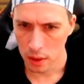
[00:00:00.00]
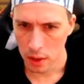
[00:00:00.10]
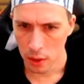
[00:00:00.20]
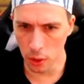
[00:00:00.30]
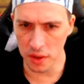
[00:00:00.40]

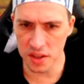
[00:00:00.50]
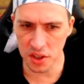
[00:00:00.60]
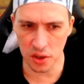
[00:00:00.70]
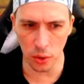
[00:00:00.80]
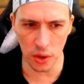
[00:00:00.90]
Oh, this,
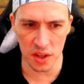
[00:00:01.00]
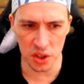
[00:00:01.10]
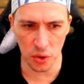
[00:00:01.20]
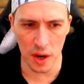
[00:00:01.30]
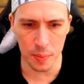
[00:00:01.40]
look at this
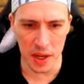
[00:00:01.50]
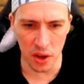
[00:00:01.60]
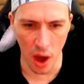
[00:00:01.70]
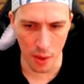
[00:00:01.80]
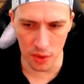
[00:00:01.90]
creepy
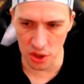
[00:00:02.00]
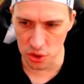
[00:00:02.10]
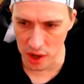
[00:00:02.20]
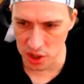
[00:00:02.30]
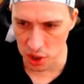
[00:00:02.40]
guy with a
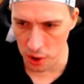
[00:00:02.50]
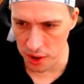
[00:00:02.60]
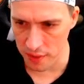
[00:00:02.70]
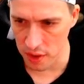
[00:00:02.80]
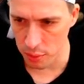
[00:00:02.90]
trench coat,
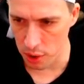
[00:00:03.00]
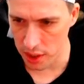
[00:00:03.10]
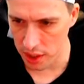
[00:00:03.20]
everybody.